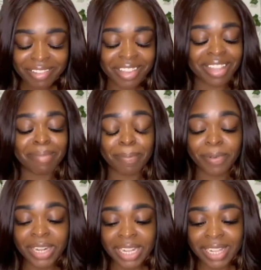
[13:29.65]
Just let me
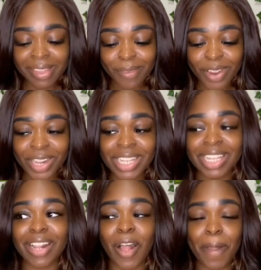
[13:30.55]
breathe first
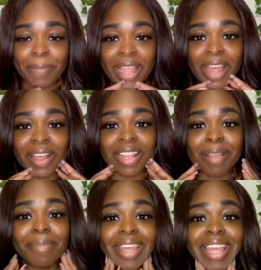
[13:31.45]
and calm down, because I'm
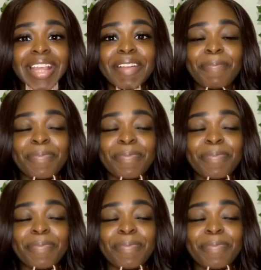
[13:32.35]
like,